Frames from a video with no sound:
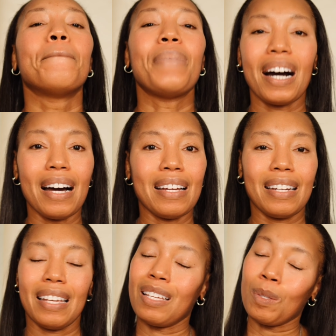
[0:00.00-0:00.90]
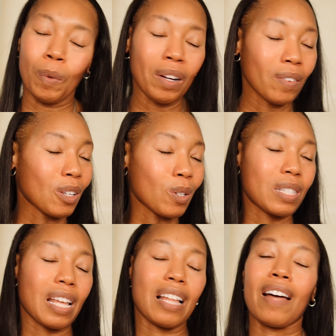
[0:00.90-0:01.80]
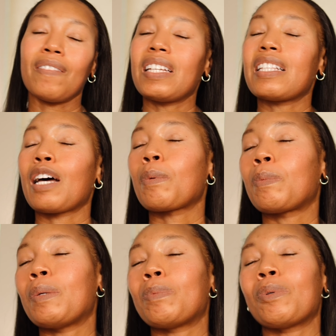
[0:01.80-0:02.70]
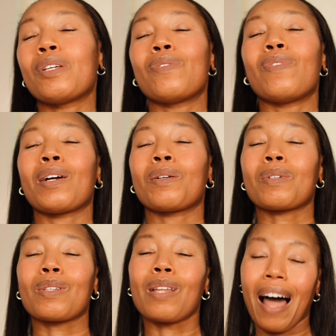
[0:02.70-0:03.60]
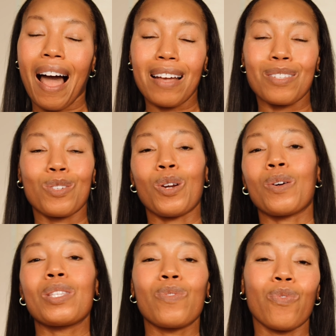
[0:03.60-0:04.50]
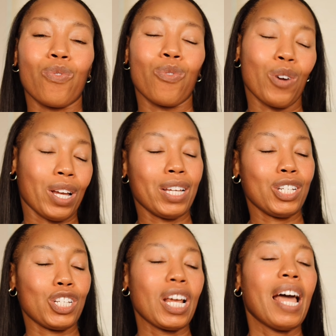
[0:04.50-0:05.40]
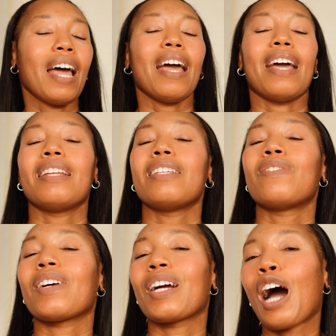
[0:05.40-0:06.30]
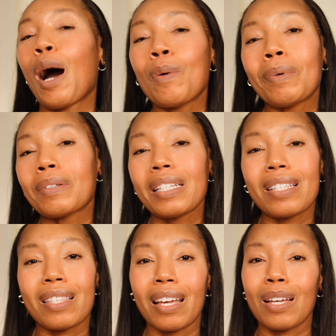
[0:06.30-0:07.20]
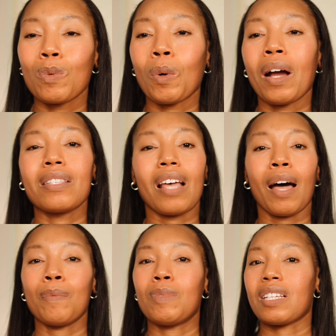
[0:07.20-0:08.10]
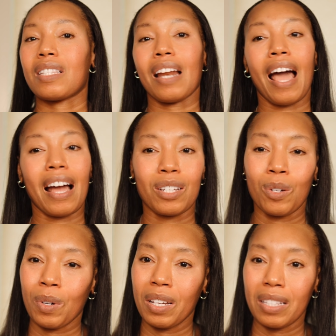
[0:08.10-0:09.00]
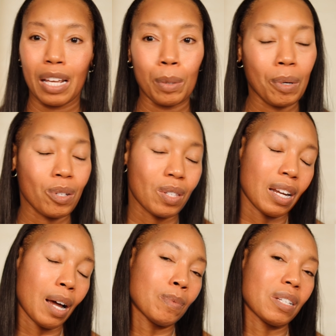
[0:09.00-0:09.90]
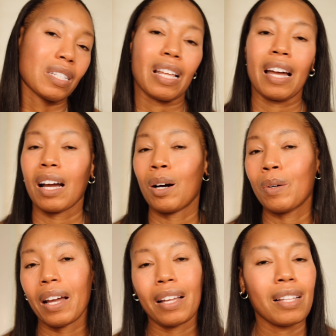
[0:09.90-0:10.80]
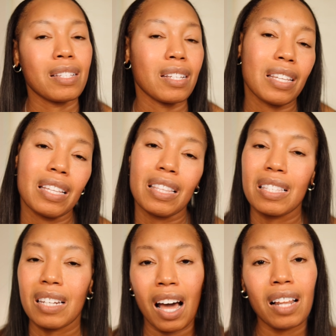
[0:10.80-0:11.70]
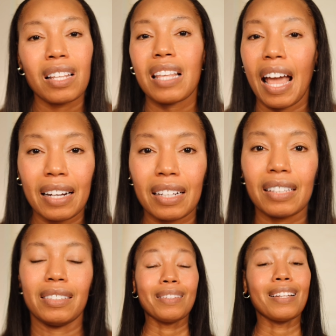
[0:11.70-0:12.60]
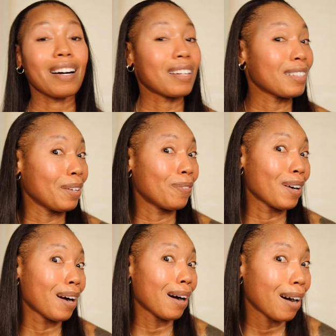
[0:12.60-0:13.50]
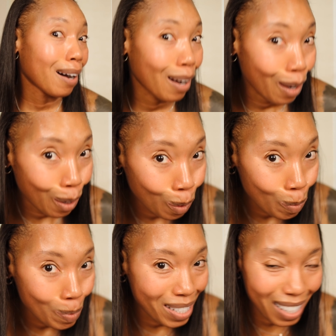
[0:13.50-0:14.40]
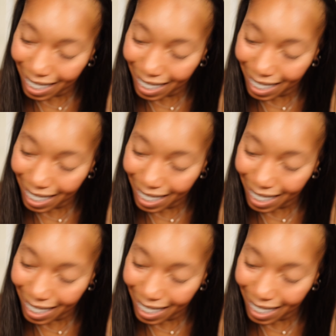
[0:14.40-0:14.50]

But he is one of those say la vie type of people. He's very relaxed. You know, he's French and he's very calm about these things whereas i'm just an action orientated person i'm just like okay let's just get this done let's handle it luckily for hubs